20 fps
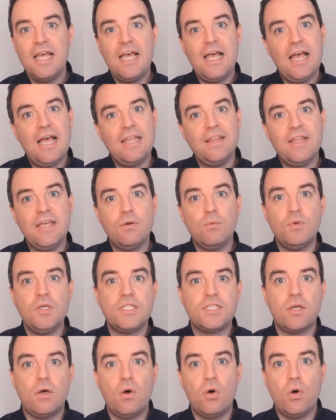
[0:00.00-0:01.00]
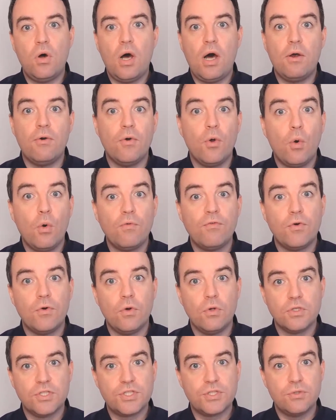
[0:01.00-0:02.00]
and then we saw our
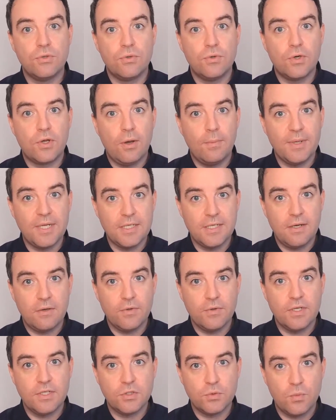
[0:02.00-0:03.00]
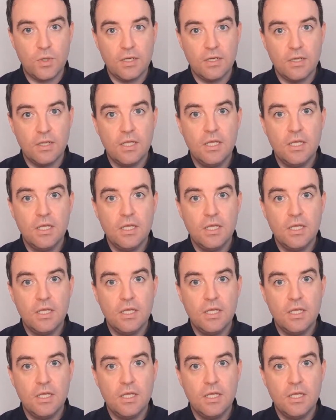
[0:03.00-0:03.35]
overall score coming down as well.